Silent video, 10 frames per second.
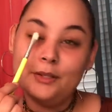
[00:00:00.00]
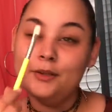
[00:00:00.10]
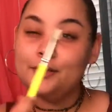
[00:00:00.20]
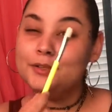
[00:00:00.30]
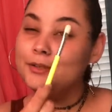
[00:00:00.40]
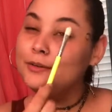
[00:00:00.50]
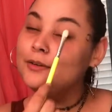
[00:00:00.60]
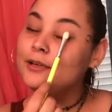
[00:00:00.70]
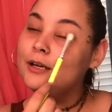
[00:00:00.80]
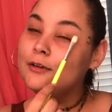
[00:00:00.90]
you can do a
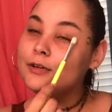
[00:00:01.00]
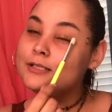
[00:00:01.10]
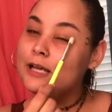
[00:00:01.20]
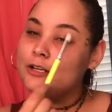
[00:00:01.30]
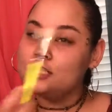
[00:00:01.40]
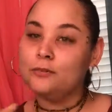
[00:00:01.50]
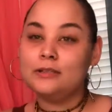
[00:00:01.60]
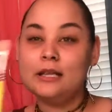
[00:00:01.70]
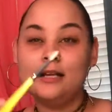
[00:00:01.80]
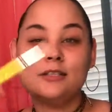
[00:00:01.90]
little cut crease action
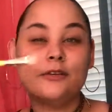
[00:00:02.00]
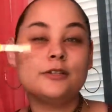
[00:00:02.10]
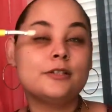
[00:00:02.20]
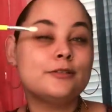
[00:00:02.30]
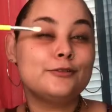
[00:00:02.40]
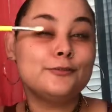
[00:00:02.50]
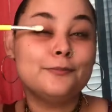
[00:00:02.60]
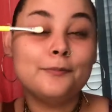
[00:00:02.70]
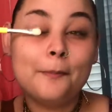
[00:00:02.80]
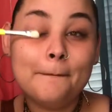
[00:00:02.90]
with that, or just
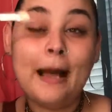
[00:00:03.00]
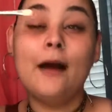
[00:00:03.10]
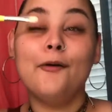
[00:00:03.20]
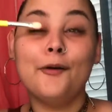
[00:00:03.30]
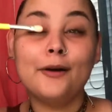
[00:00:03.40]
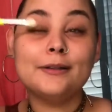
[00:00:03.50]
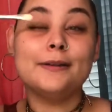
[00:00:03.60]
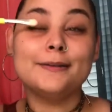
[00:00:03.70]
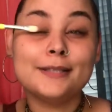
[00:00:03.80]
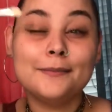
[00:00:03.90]
pat on
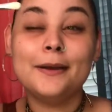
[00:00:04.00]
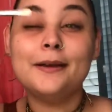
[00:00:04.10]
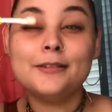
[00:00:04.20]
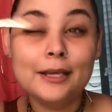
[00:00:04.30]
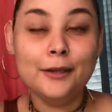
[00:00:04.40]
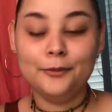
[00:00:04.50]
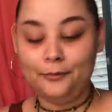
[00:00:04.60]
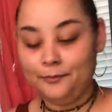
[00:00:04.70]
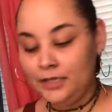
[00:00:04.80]
some shadow.